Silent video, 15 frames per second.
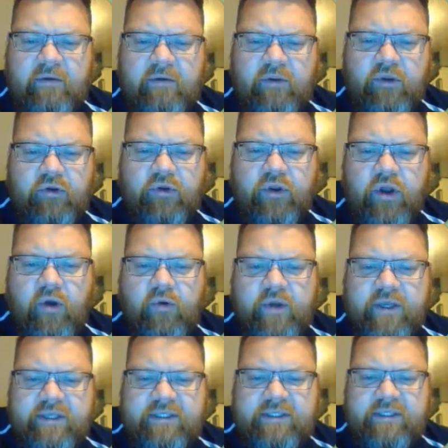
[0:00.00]
you'll
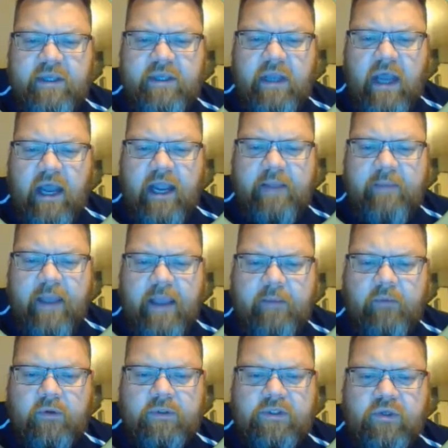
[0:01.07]
notice I'm
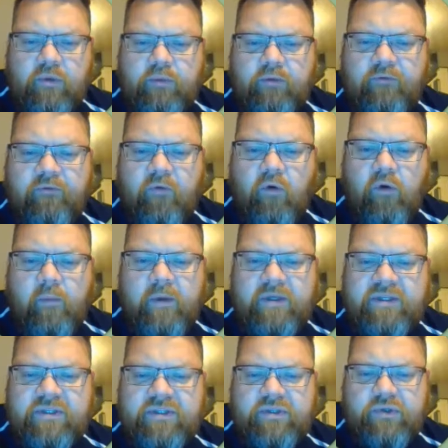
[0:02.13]
able to perform
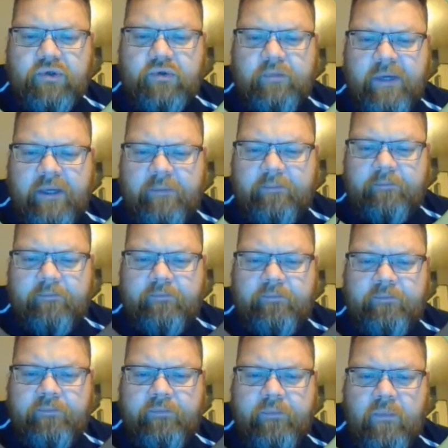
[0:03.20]
a zoom
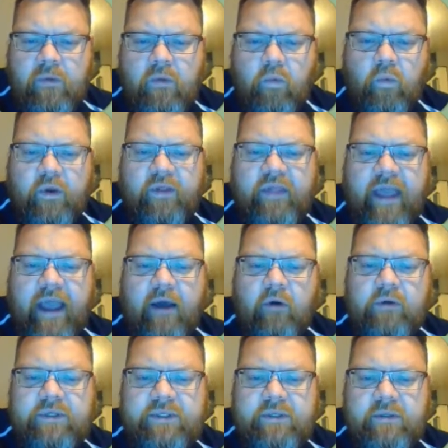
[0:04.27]

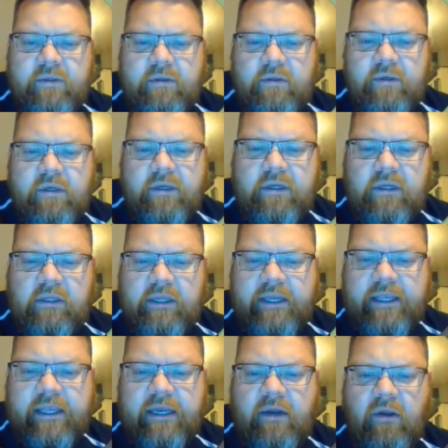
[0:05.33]
without
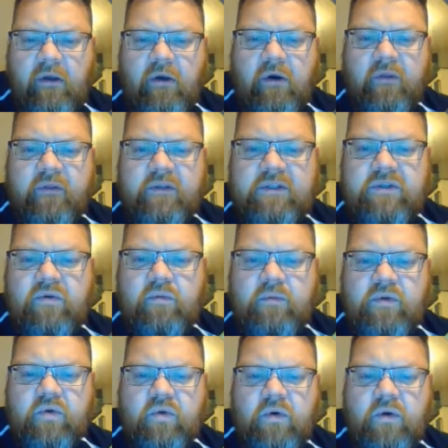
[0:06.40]
clicking on the
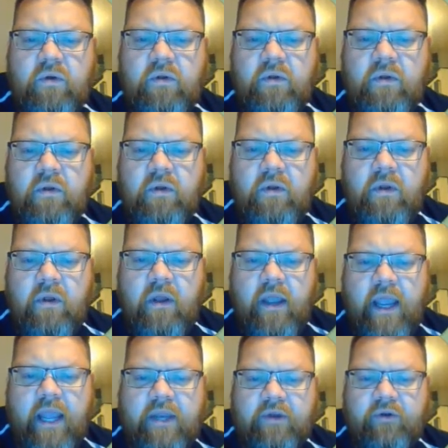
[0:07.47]
zoom tool.
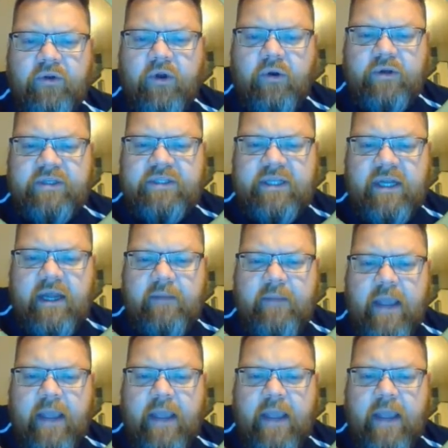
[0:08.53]
And you'll notice that I'm